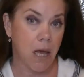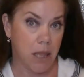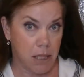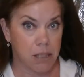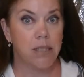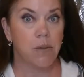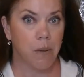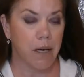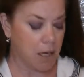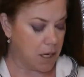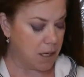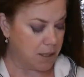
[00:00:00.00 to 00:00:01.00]
and this is what
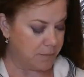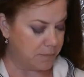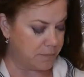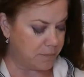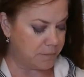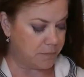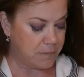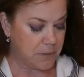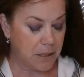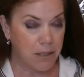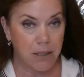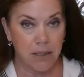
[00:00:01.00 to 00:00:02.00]
I got.
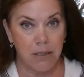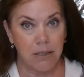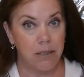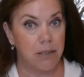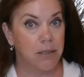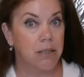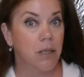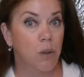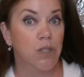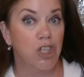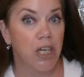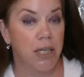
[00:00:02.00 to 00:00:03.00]

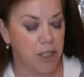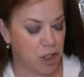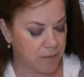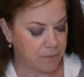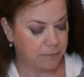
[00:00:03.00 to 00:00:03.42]
Don't judge.